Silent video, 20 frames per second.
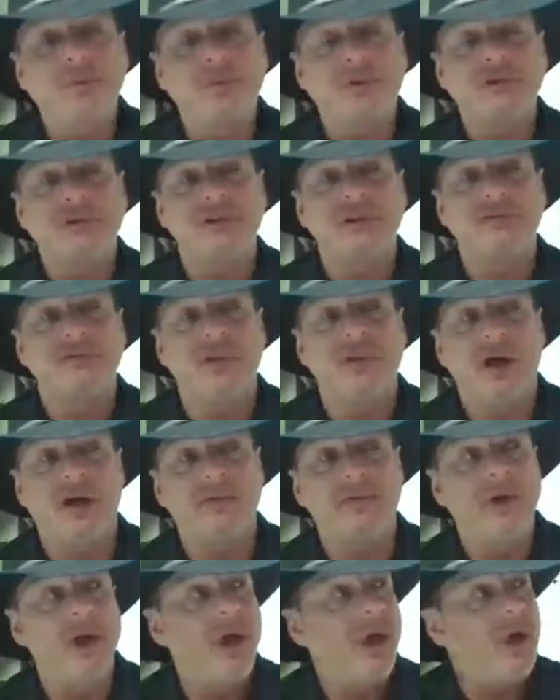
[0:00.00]
perceive
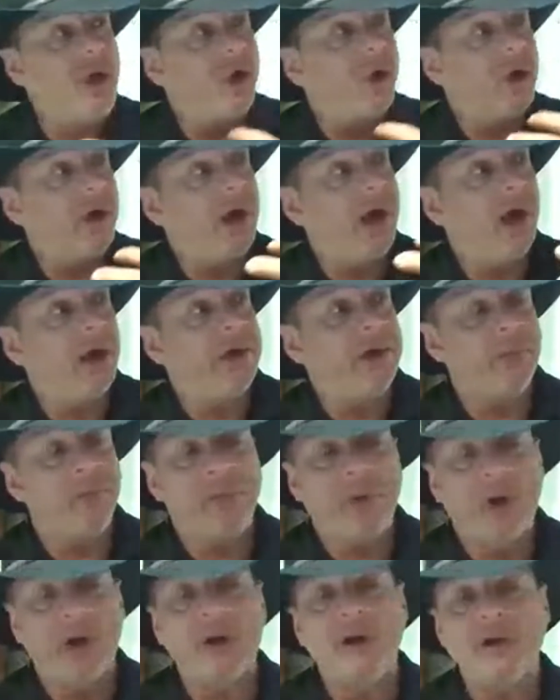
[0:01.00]
love or how your
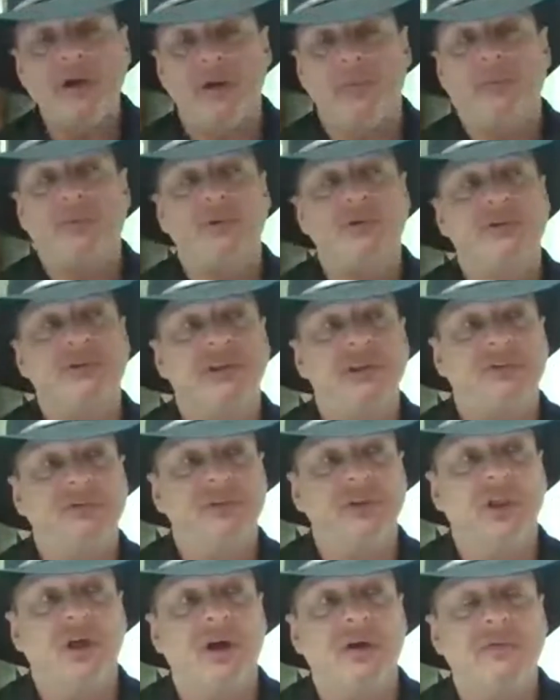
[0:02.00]
partner perceives
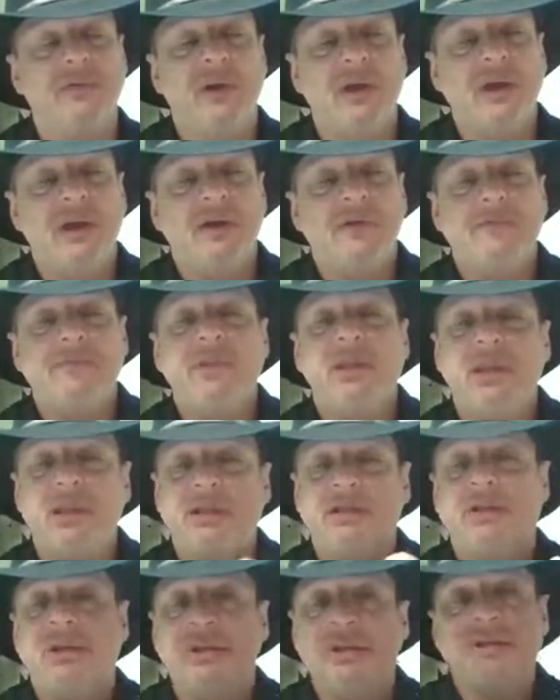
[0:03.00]
love,
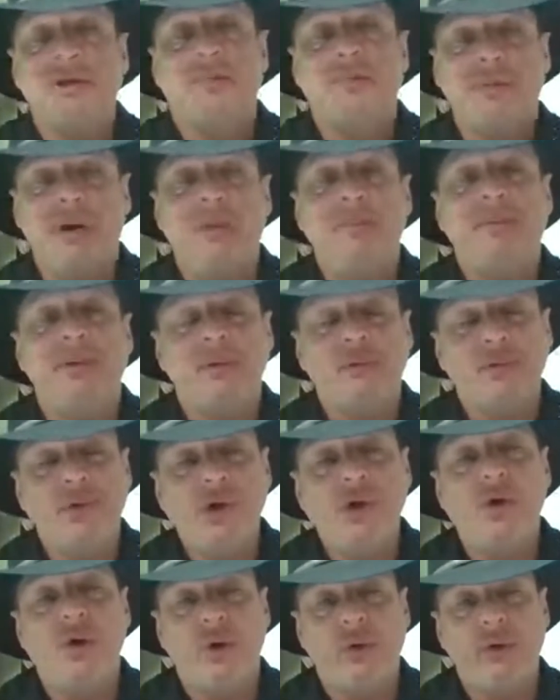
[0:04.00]
it's a bumpy
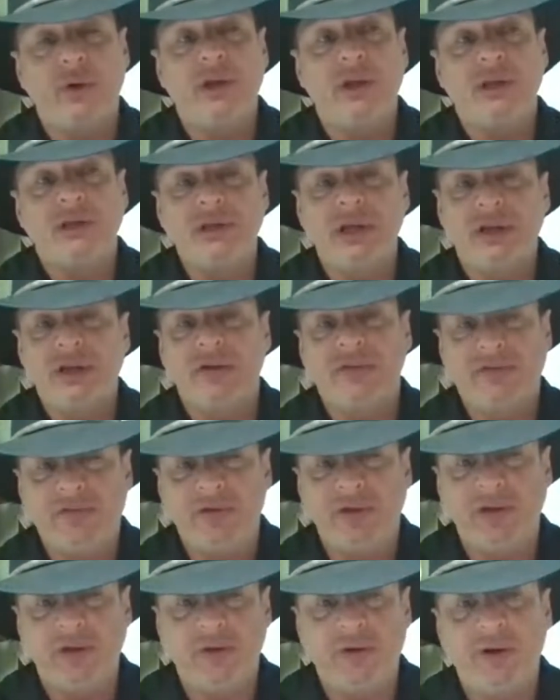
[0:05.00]
road until you
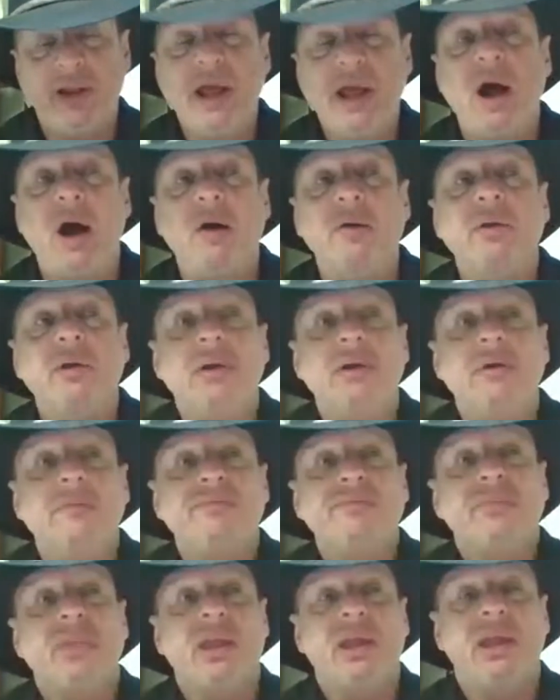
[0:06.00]
figure it out.
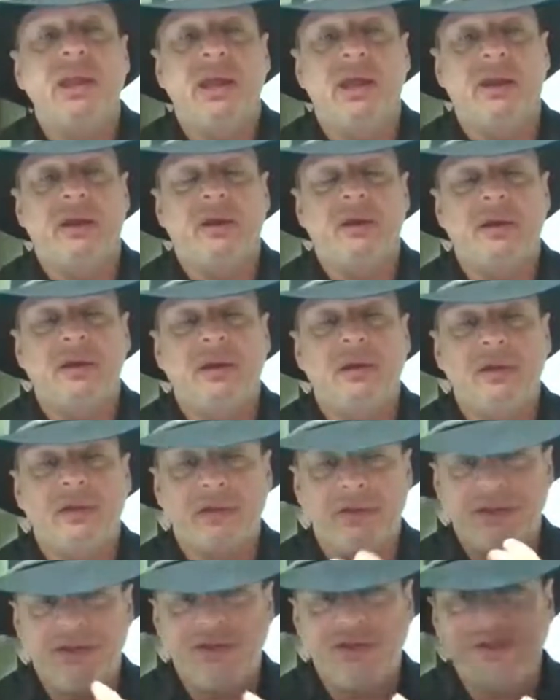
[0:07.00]
And
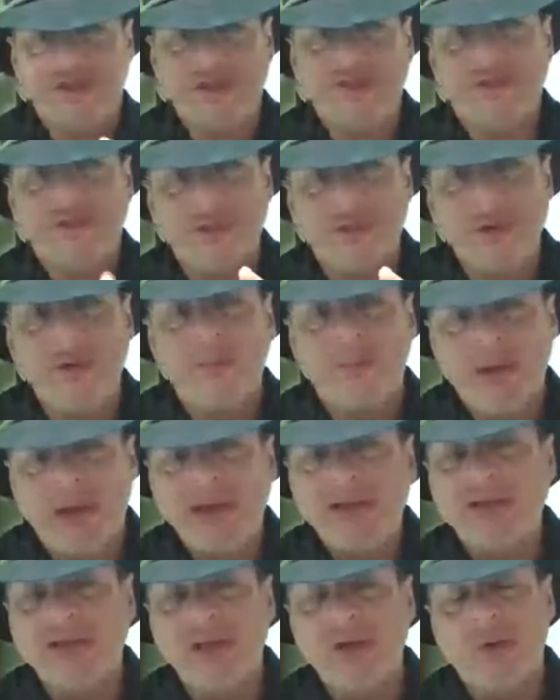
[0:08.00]
these are the 3
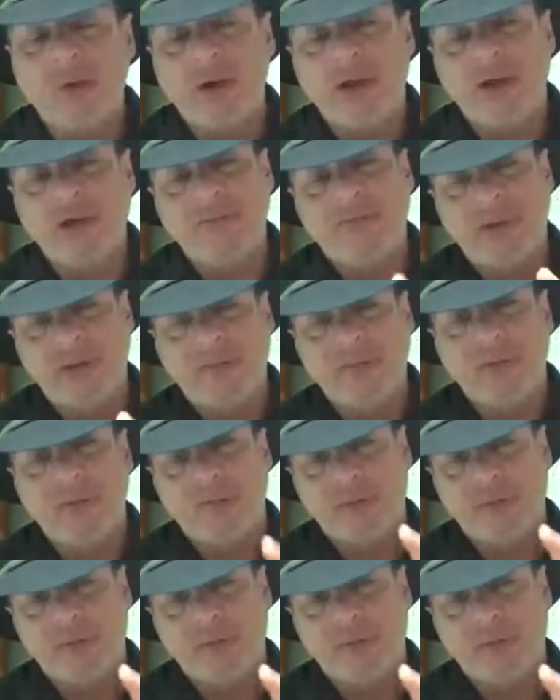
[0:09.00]
basic ways people